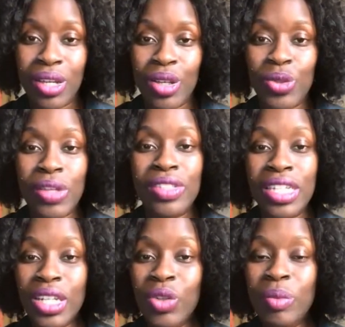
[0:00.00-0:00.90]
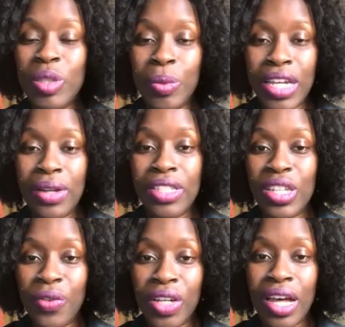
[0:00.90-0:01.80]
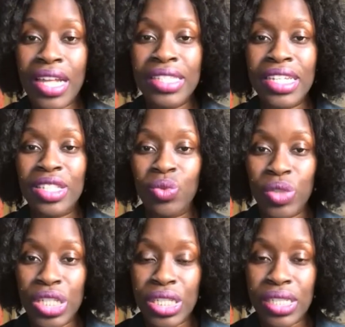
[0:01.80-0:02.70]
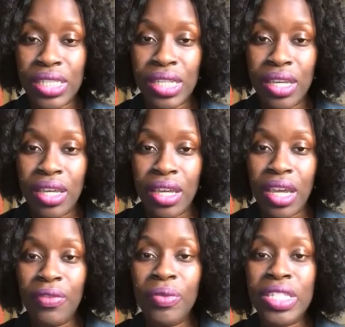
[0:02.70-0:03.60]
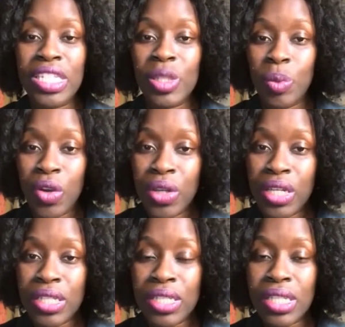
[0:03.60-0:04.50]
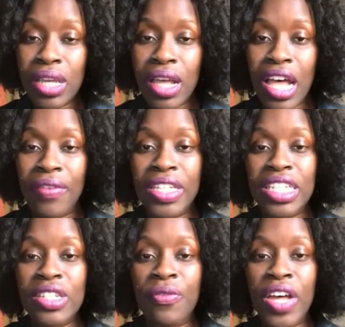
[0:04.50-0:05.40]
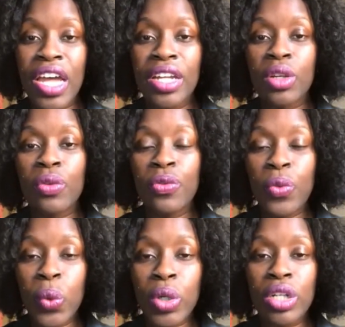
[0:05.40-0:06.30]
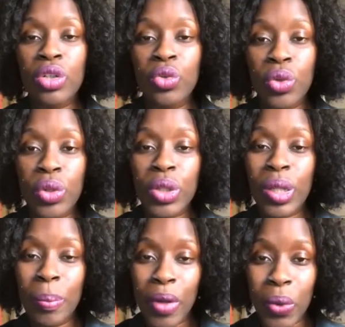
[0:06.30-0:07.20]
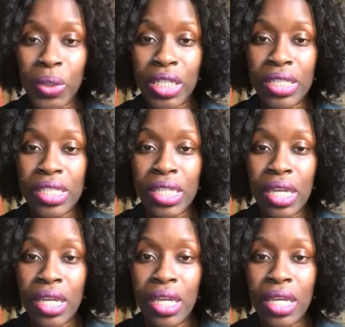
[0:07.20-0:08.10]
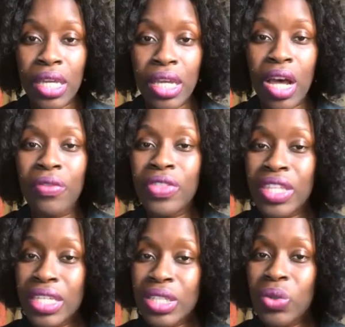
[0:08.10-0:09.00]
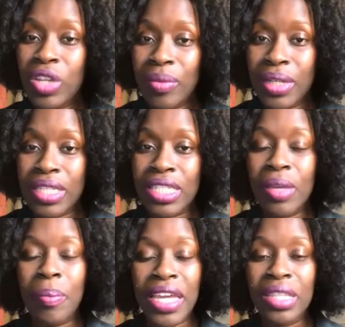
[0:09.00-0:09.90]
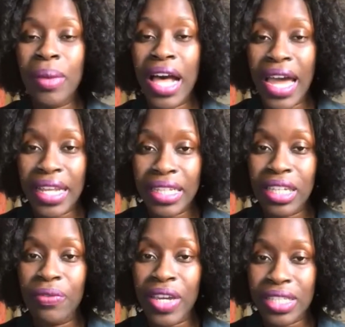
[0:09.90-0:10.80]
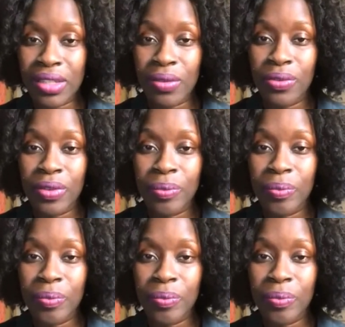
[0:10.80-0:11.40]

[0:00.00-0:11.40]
So I've seen agreements play out in different contexts and regions. And from this experience, I've identified four critical components of these agreements to make them highly effective.